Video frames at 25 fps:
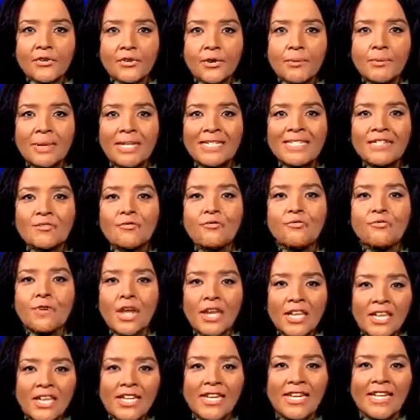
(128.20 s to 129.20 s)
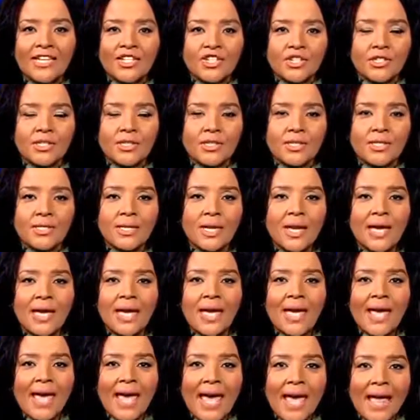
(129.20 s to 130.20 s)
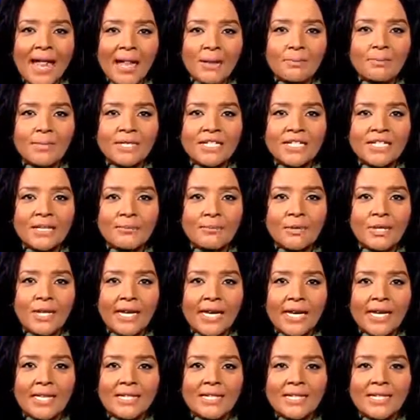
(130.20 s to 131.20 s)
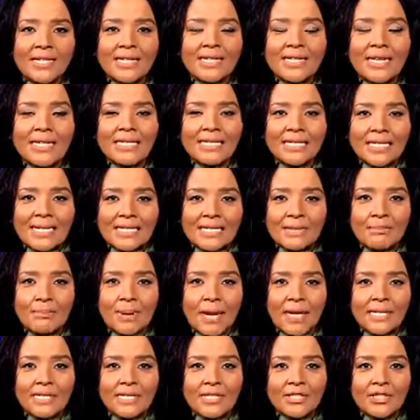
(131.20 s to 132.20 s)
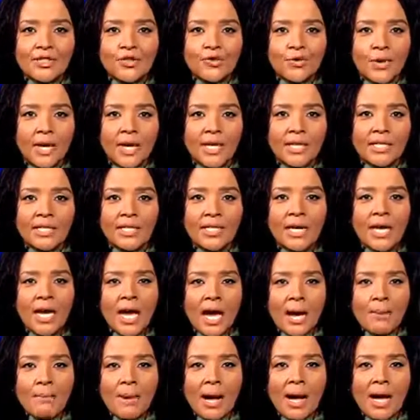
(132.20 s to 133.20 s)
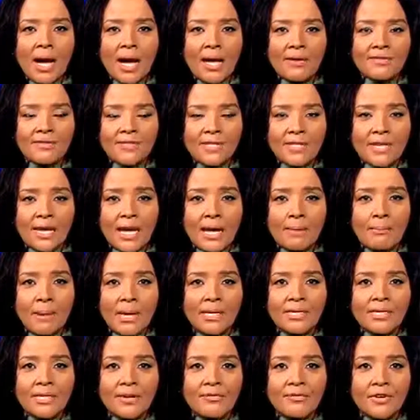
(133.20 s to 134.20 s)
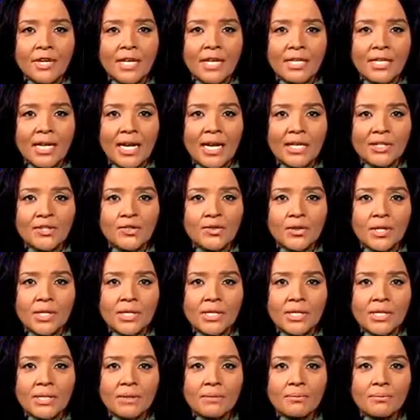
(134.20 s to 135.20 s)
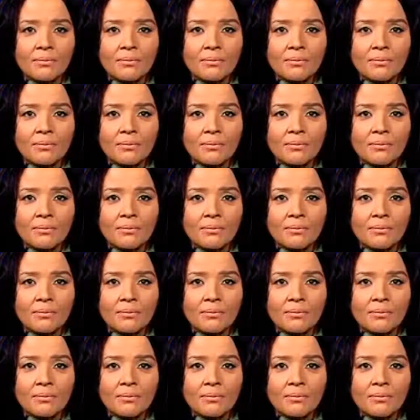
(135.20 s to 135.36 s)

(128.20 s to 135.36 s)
Agreement regulations help stimulate this anticipated trade amongst African countries?